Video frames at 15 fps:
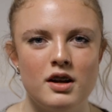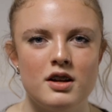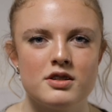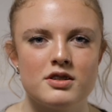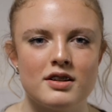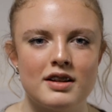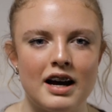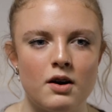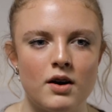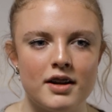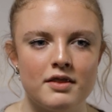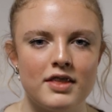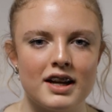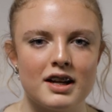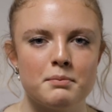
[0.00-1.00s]
So now I
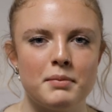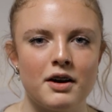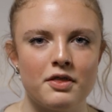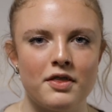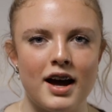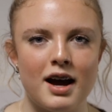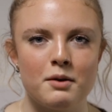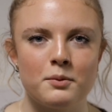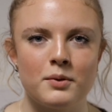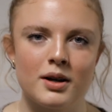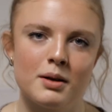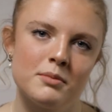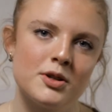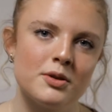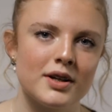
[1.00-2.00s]
think about that when
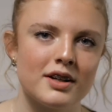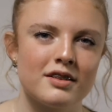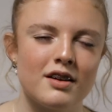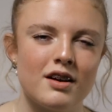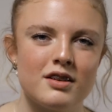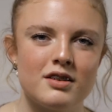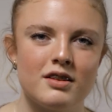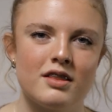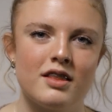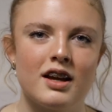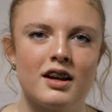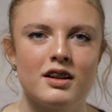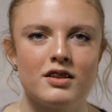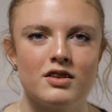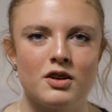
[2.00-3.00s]
I'm doing certain
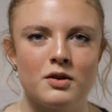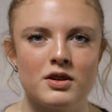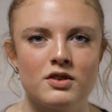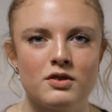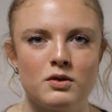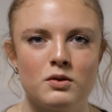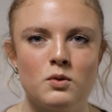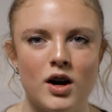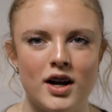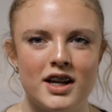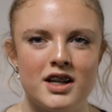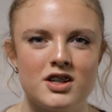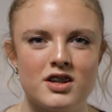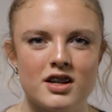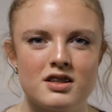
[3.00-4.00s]
things. So it's quite
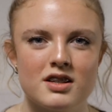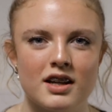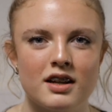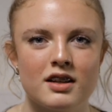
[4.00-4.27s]
interesting.